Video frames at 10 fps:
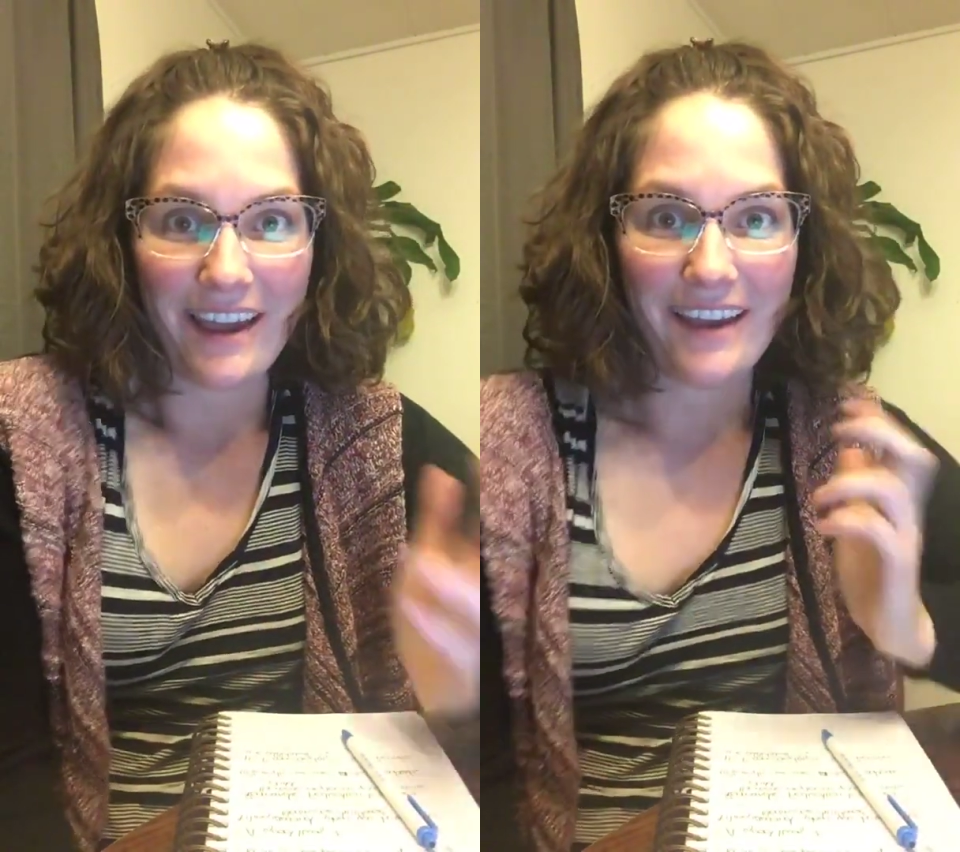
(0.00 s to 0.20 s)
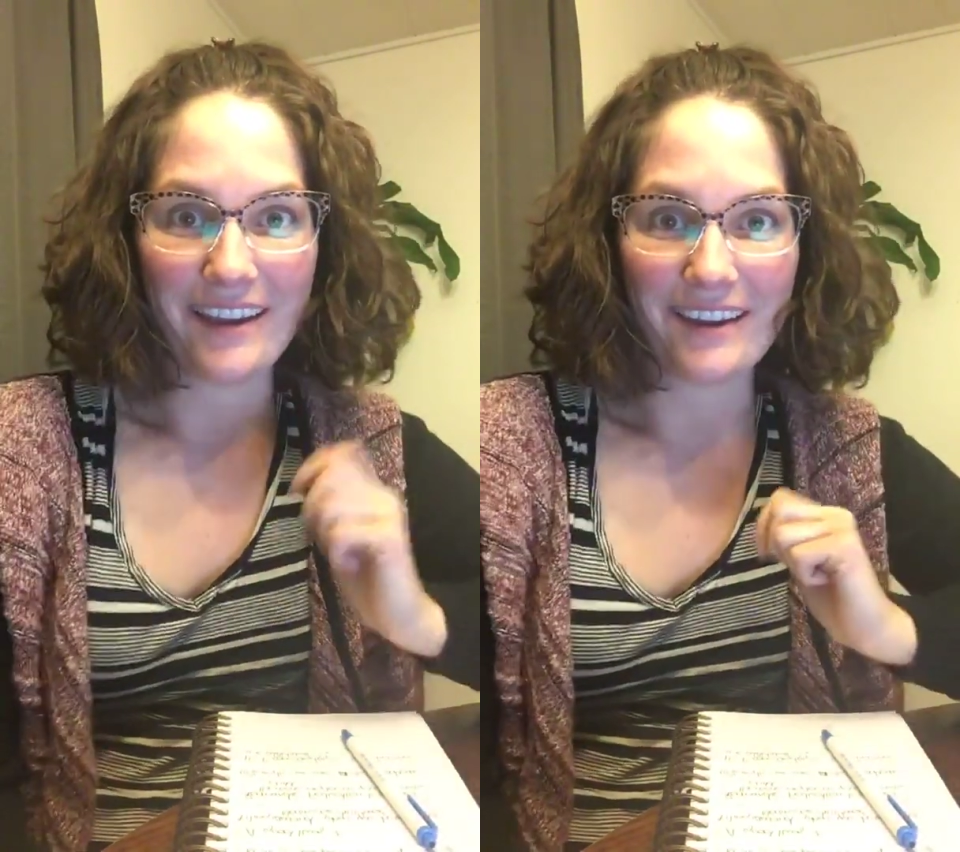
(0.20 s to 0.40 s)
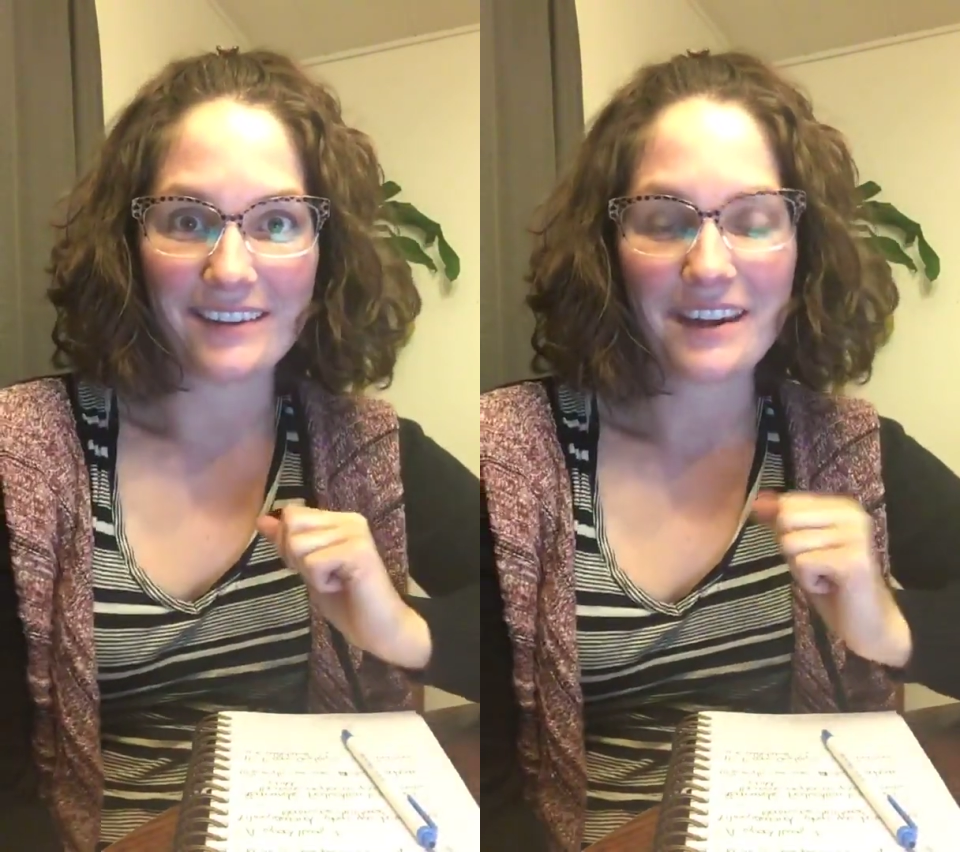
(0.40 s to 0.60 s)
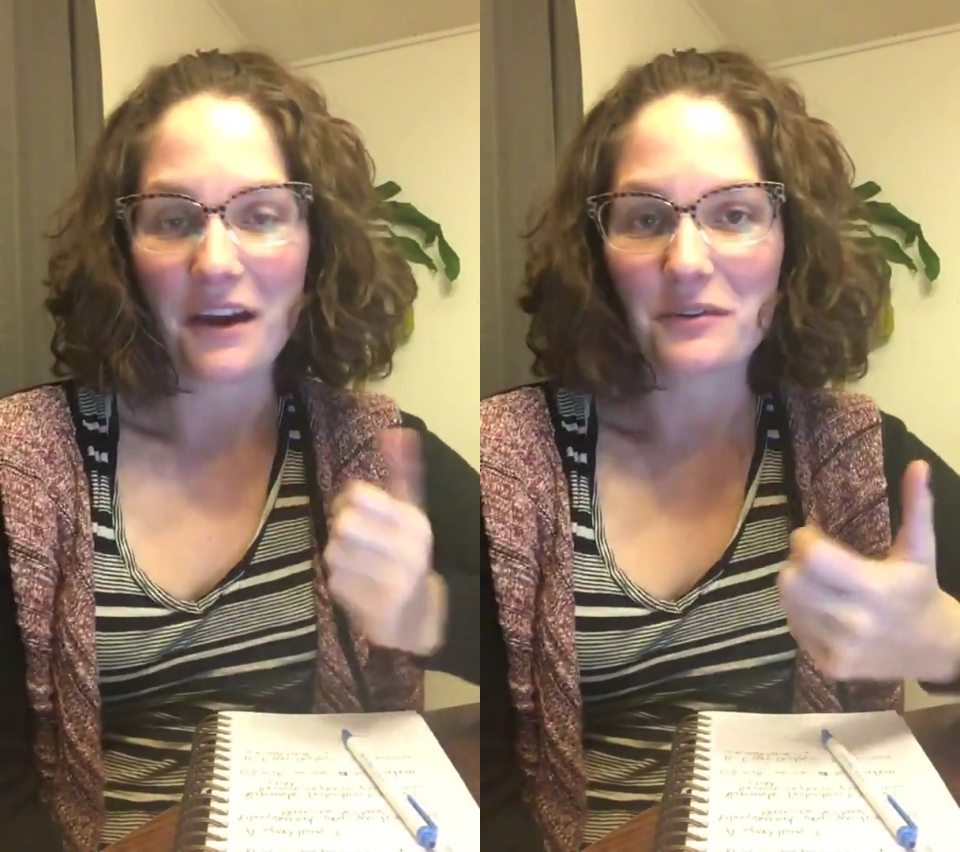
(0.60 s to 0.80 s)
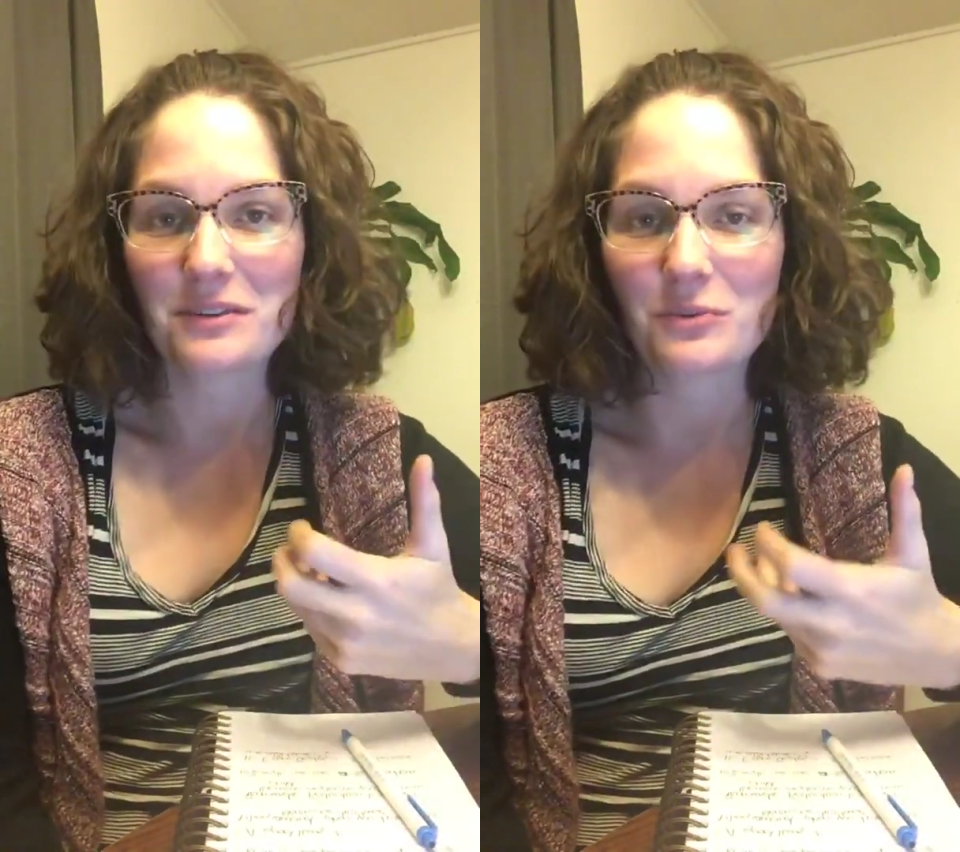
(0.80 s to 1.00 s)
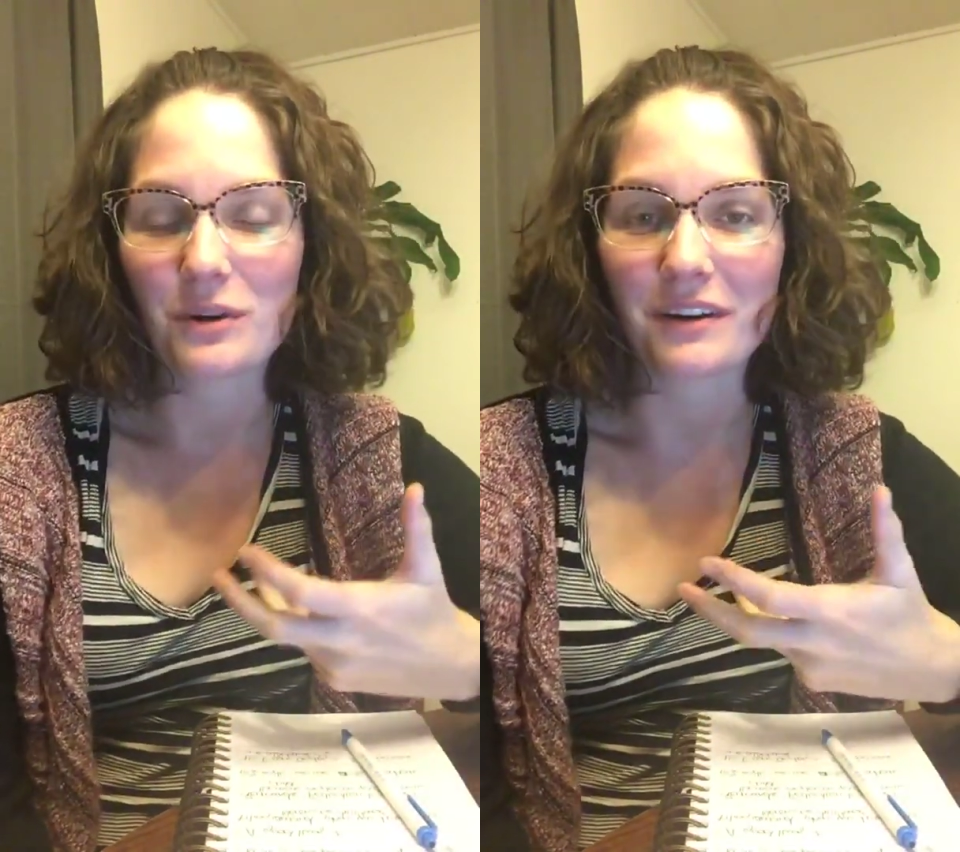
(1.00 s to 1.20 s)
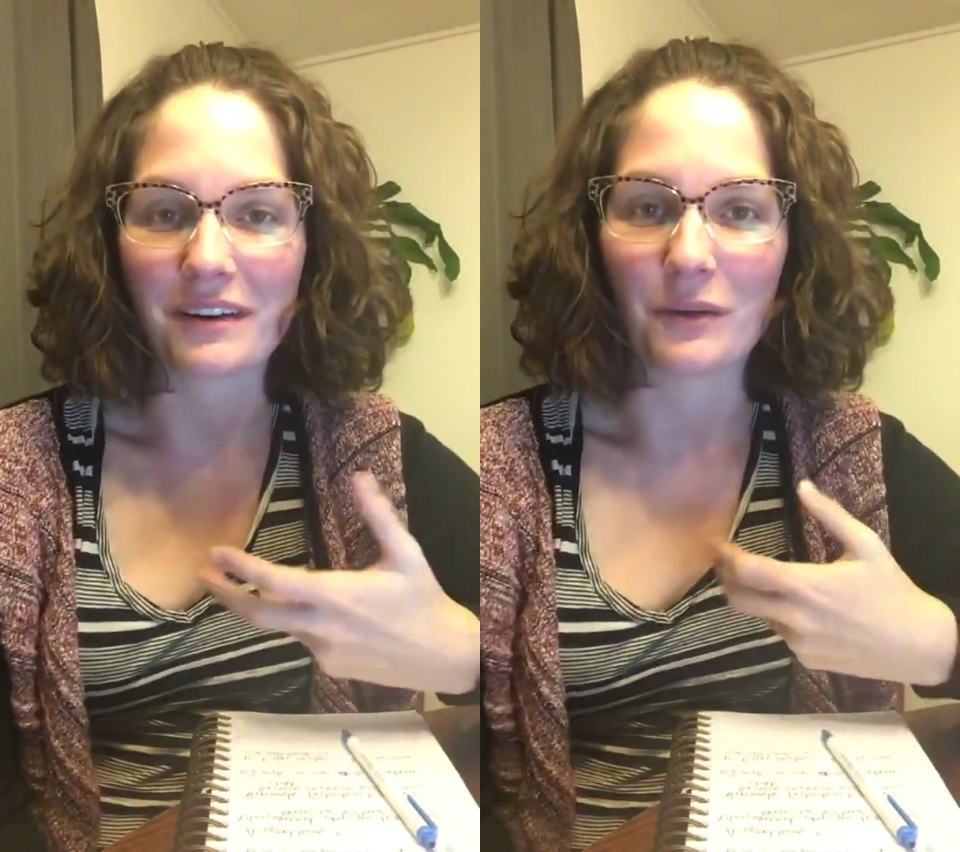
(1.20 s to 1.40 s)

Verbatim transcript: and how does it work,